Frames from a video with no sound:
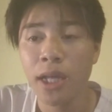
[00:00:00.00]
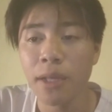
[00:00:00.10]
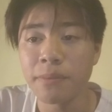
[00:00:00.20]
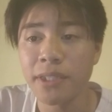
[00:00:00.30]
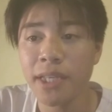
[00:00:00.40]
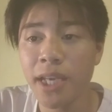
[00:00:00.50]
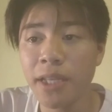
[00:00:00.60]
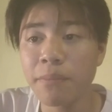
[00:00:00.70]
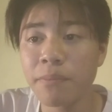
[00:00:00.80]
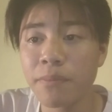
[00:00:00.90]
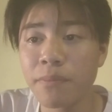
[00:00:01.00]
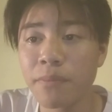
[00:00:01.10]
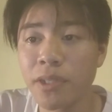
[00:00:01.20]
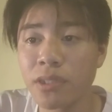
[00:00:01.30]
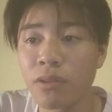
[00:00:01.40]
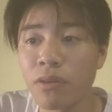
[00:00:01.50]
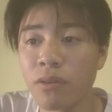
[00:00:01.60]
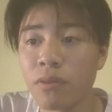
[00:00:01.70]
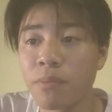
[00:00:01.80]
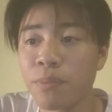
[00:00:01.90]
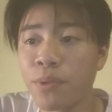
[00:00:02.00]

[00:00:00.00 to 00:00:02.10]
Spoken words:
of the cat muscle